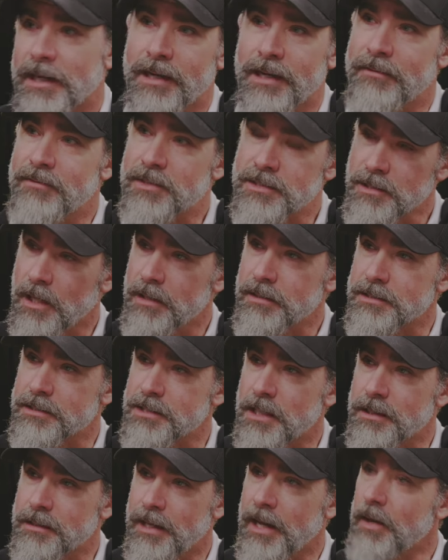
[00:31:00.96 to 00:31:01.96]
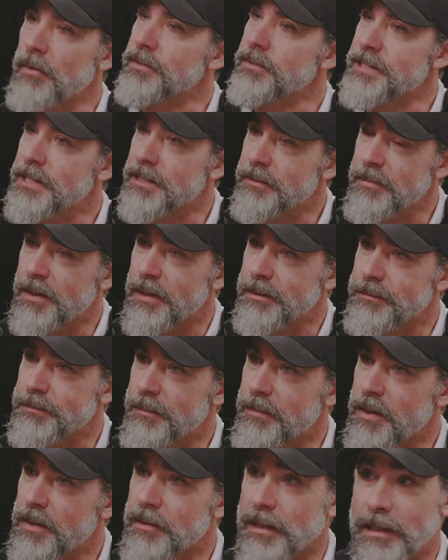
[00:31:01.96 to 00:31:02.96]
and I never saw the sun? How does that impact
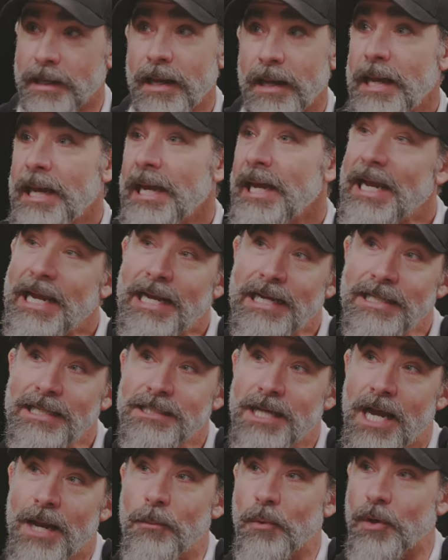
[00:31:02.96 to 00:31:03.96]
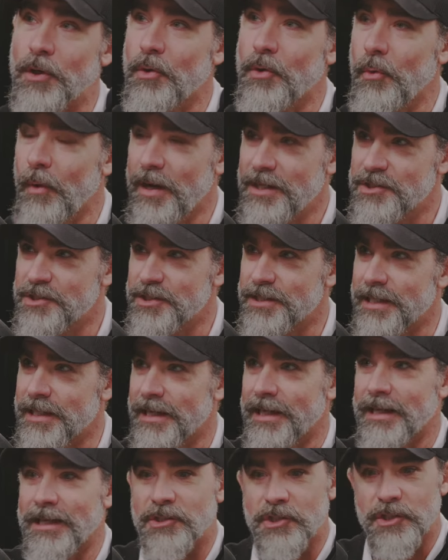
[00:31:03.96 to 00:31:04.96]
my body? Like anytime we're
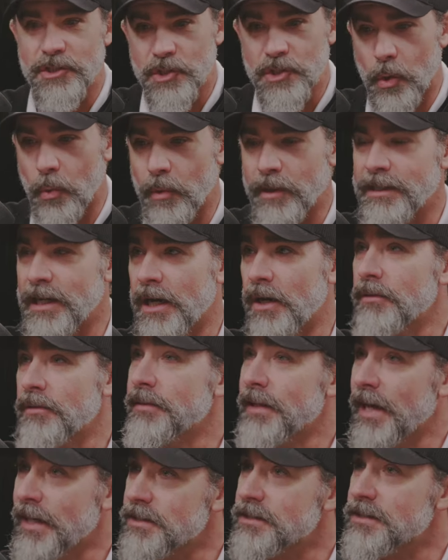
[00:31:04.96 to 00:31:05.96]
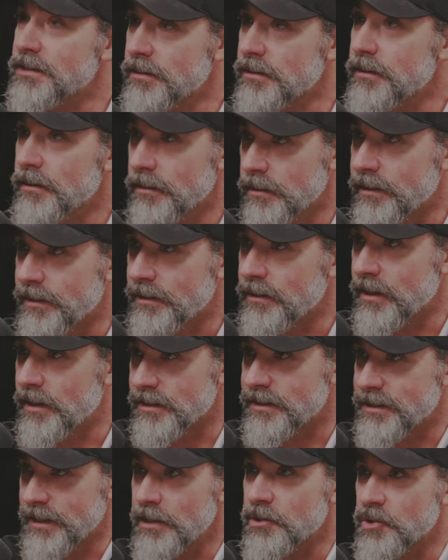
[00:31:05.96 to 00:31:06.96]
questioning and just going down, that's
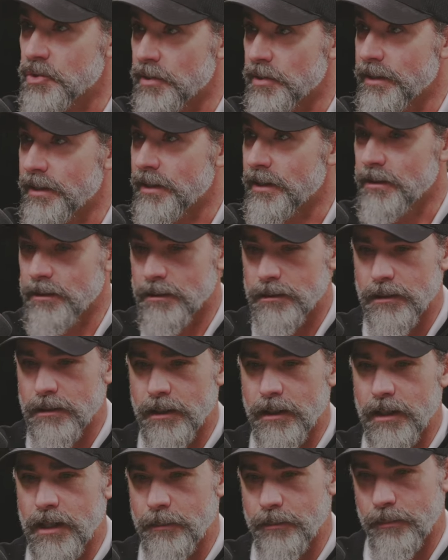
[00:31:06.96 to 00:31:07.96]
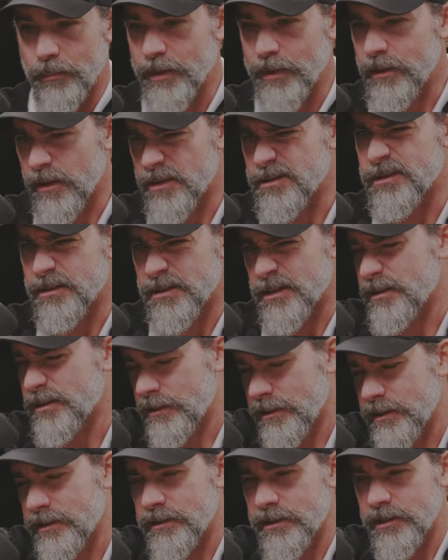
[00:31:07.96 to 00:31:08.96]
essentially a precursor to,
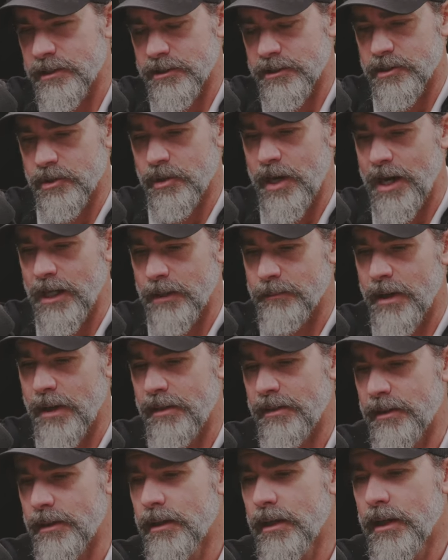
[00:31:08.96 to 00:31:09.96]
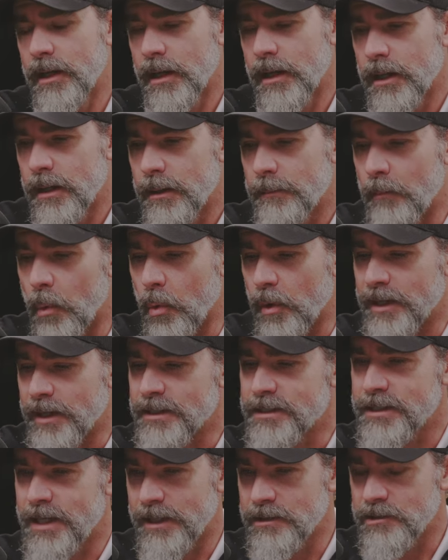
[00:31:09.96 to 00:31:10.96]
to, to the Socratic method more
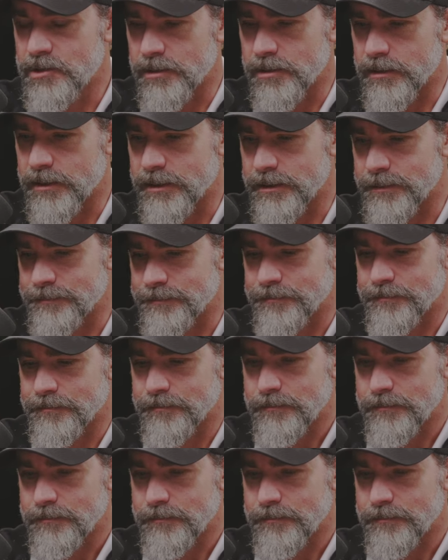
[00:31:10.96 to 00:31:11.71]
intentionally